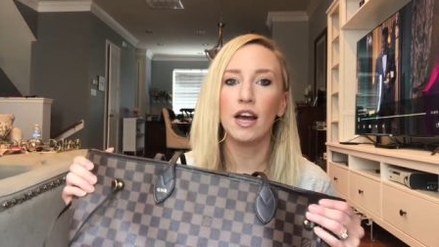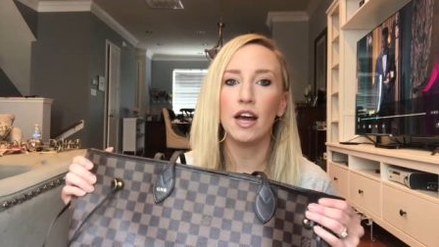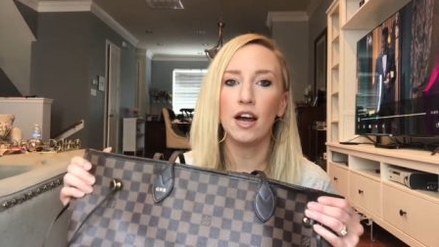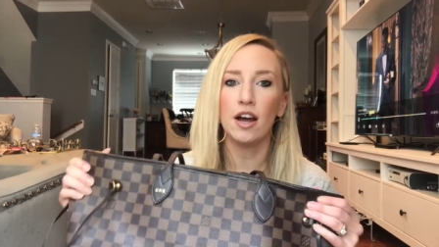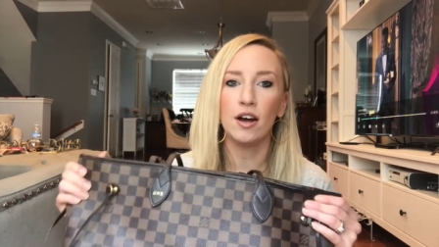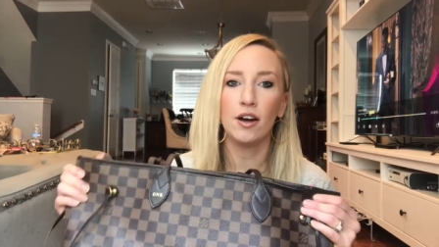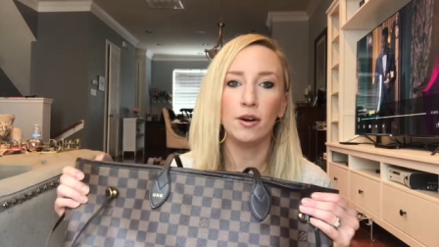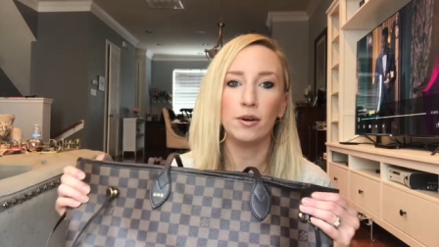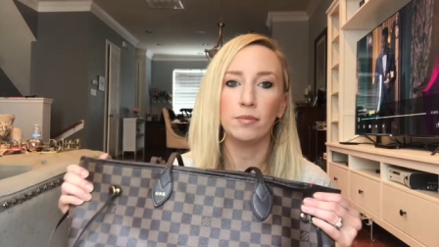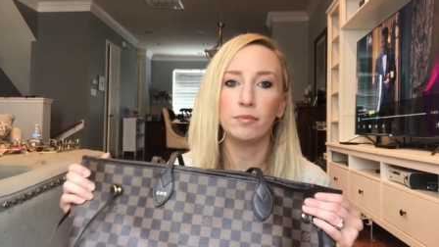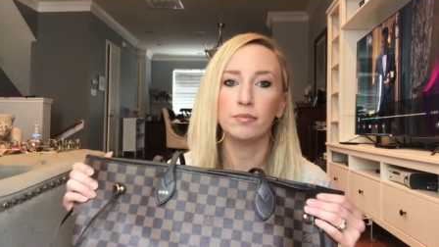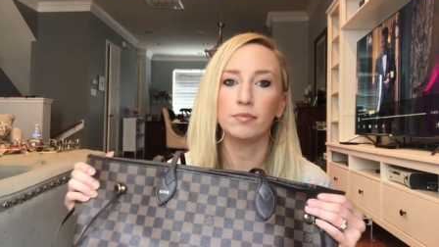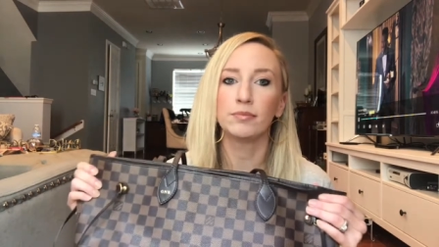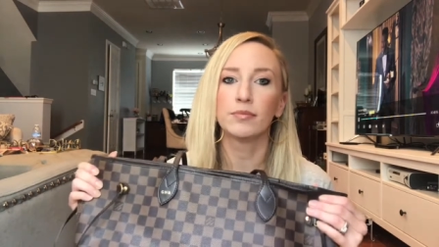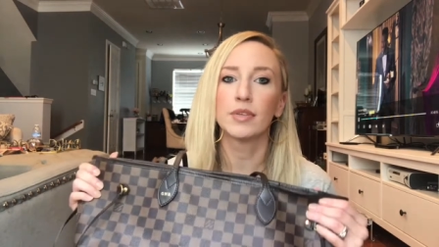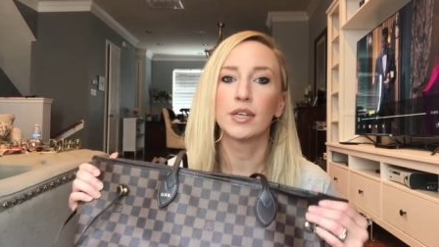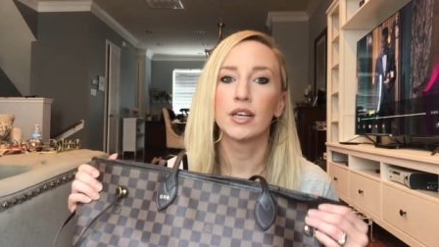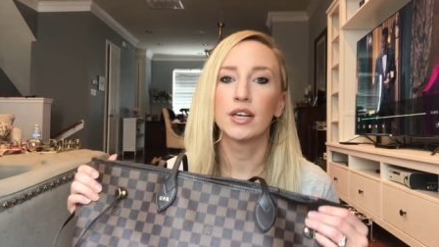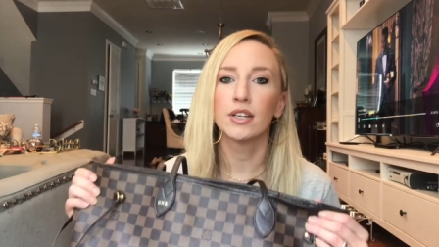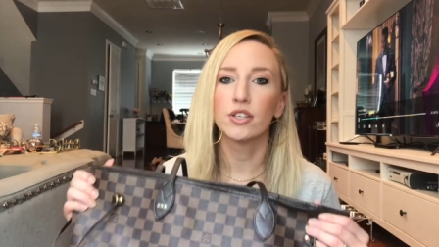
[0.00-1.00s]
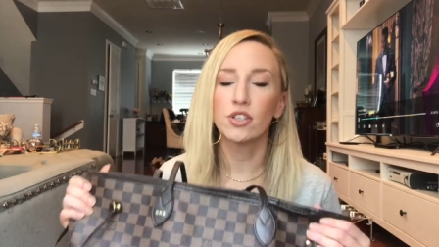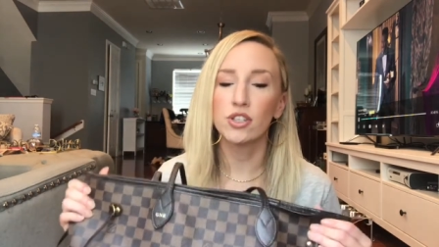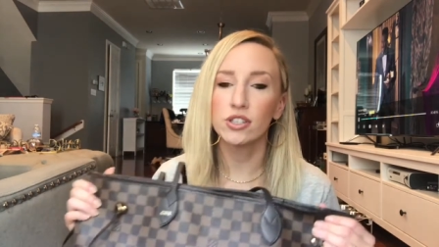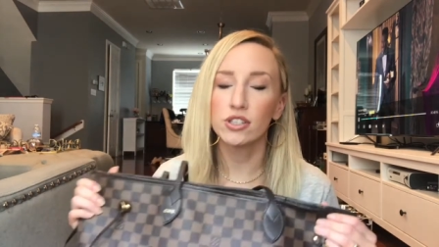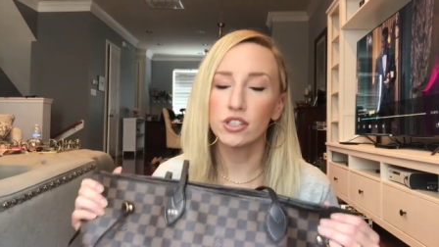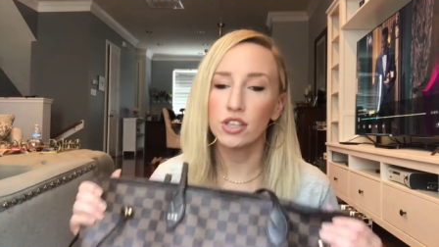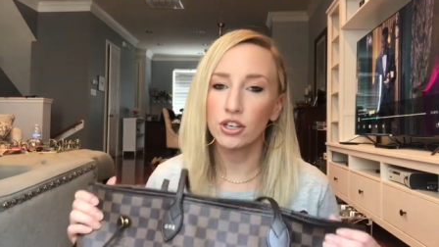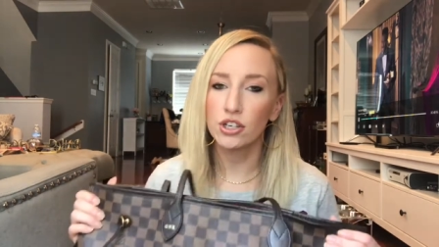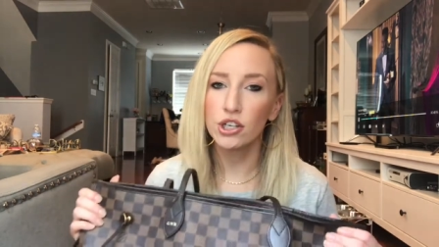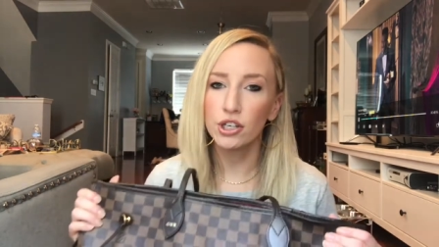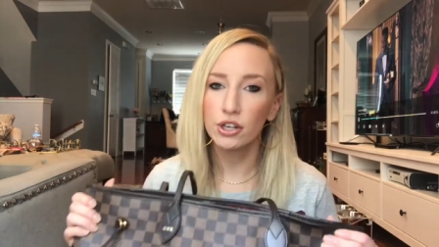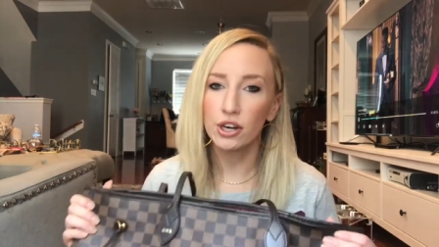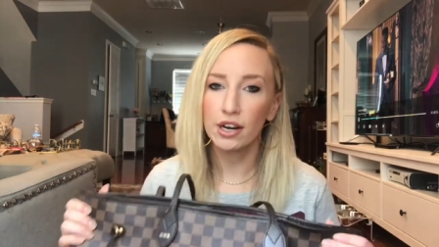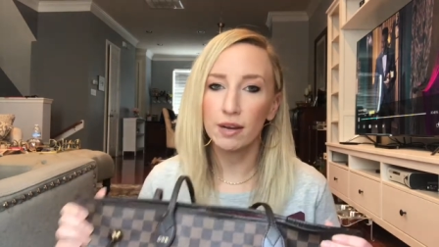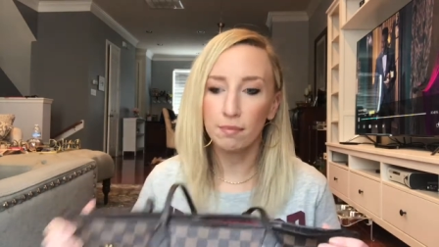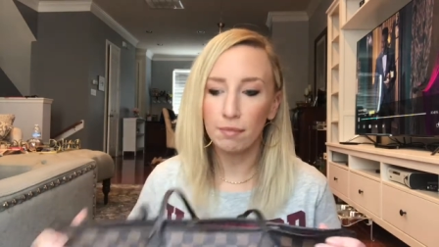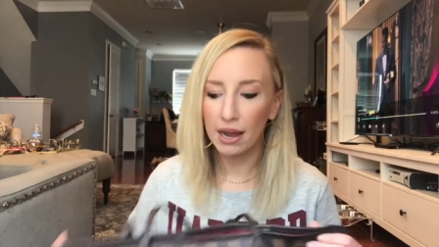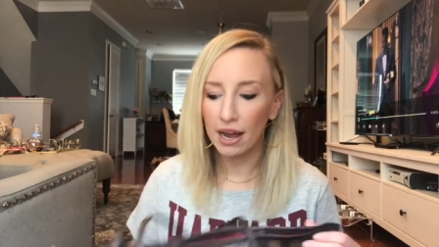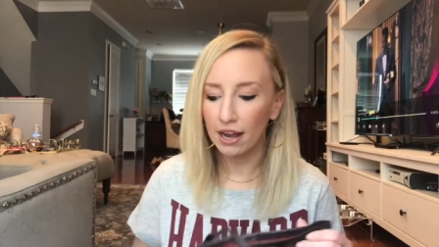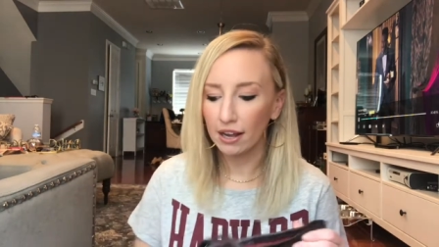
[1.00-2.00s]
Um, just such a
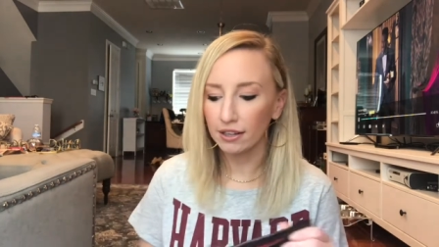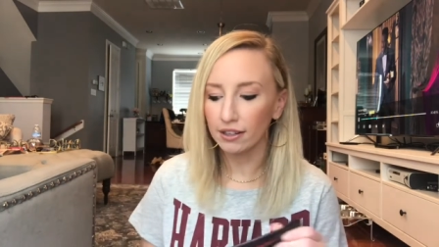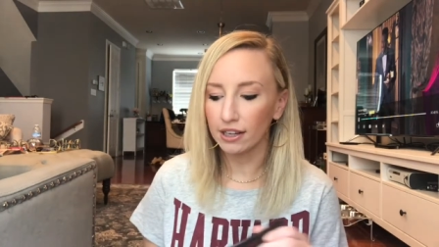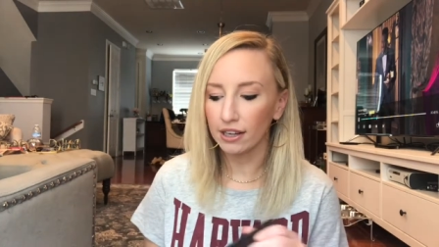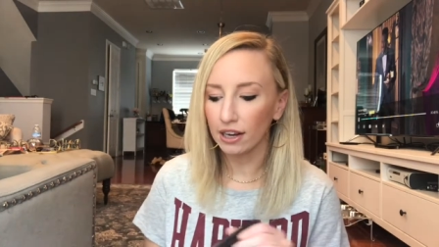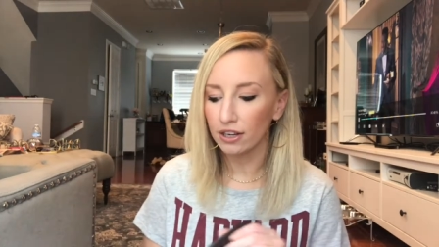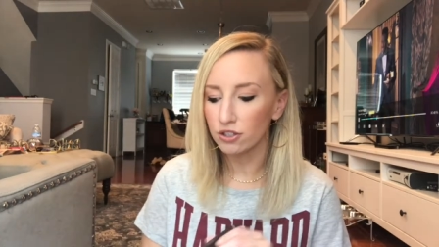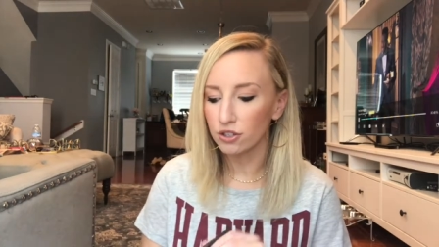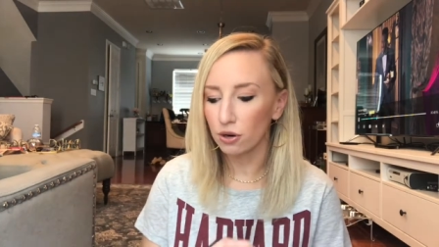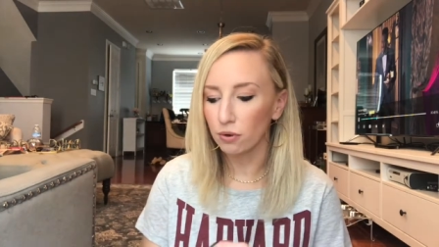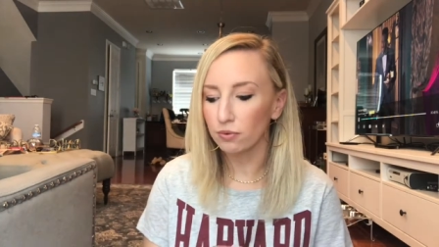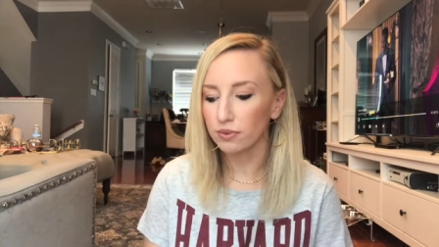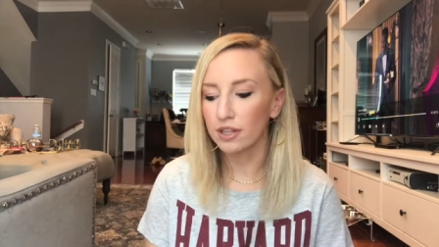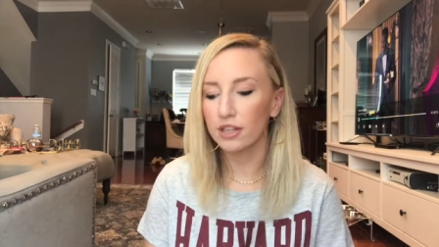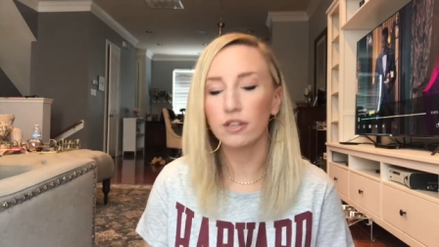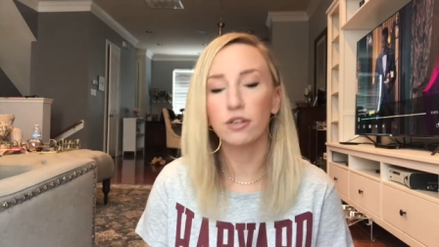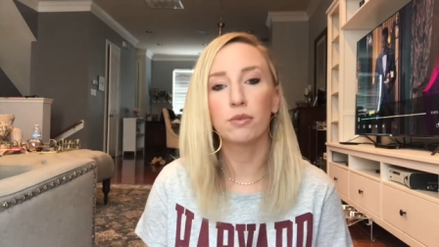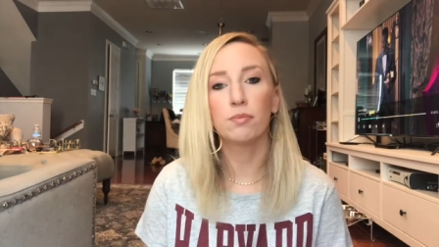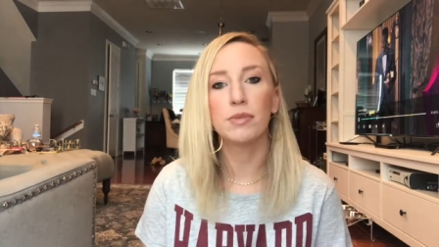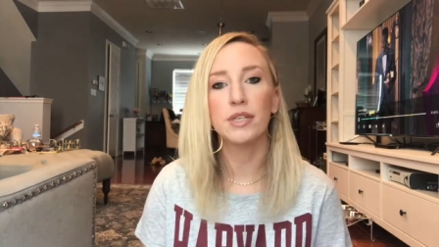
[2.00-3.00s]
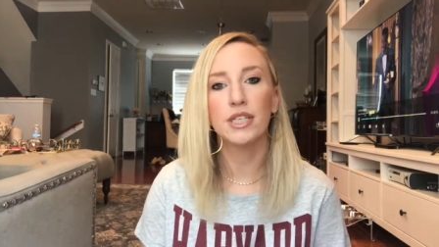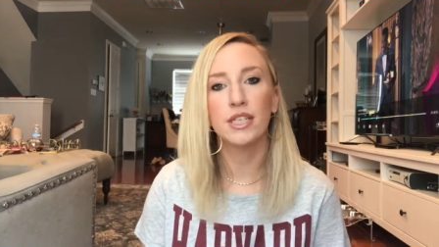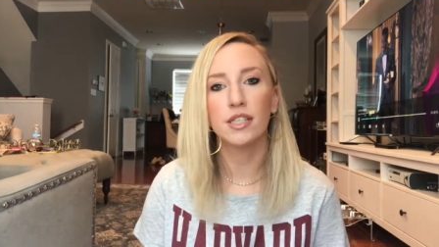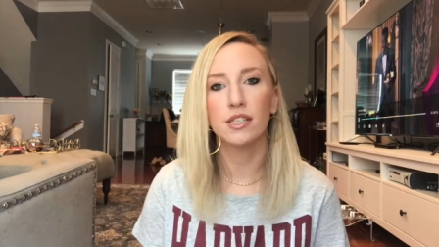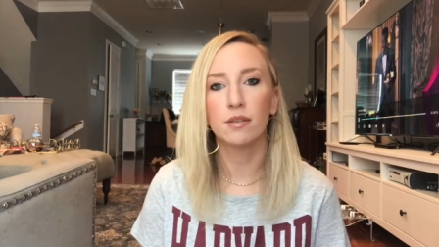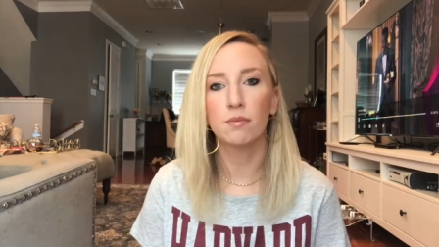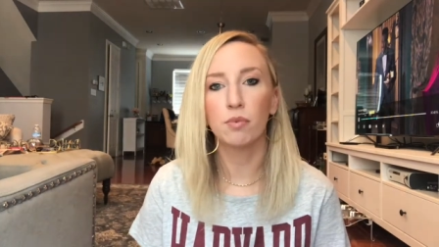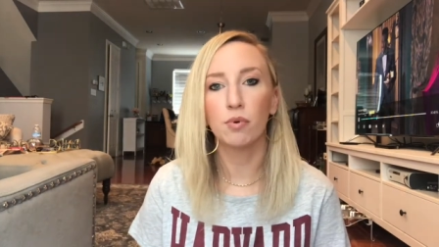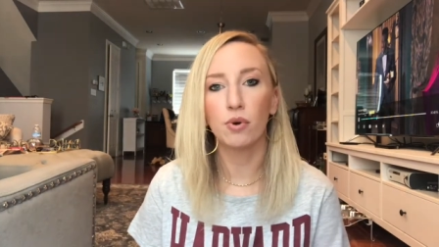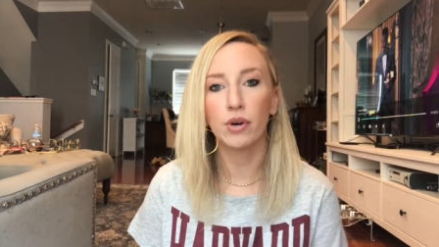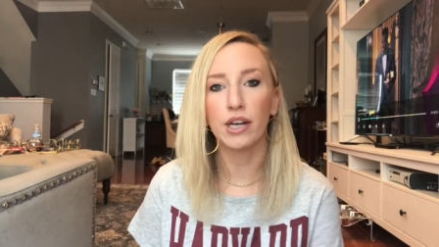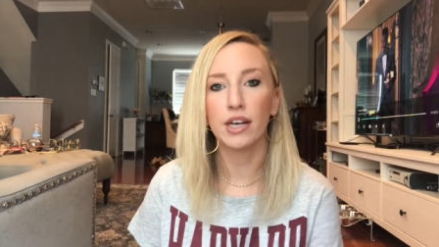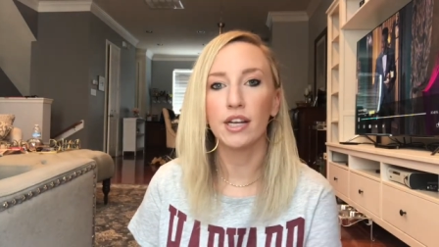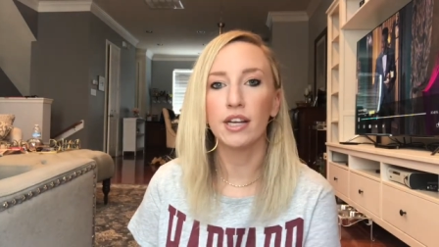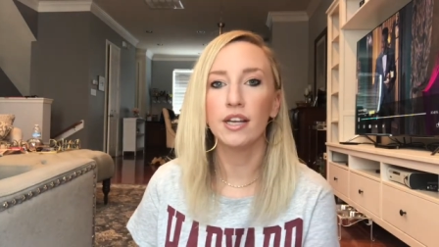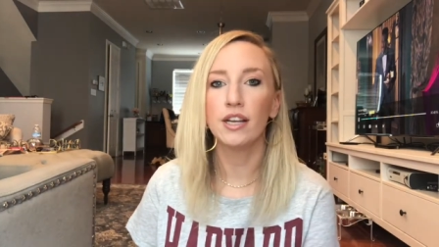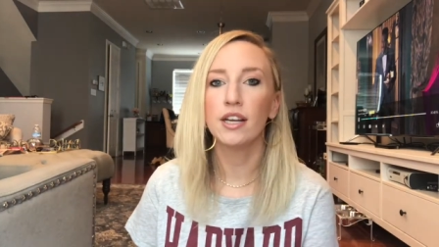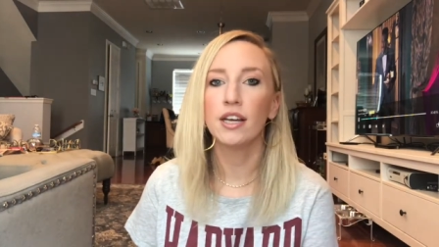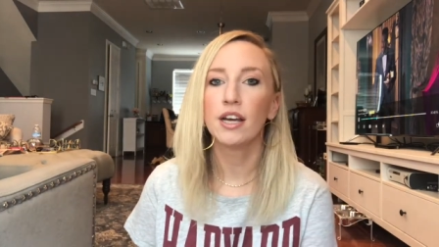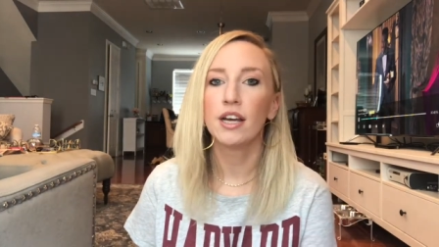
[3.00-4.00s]
great bag. Like I don't think you'll be
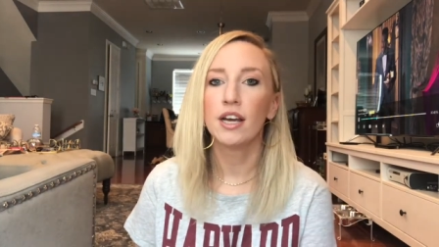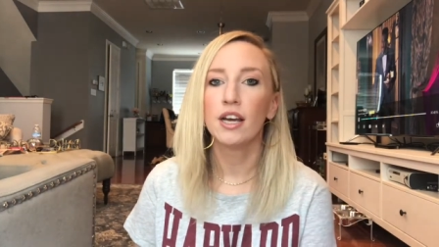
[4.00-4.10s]
disappointed.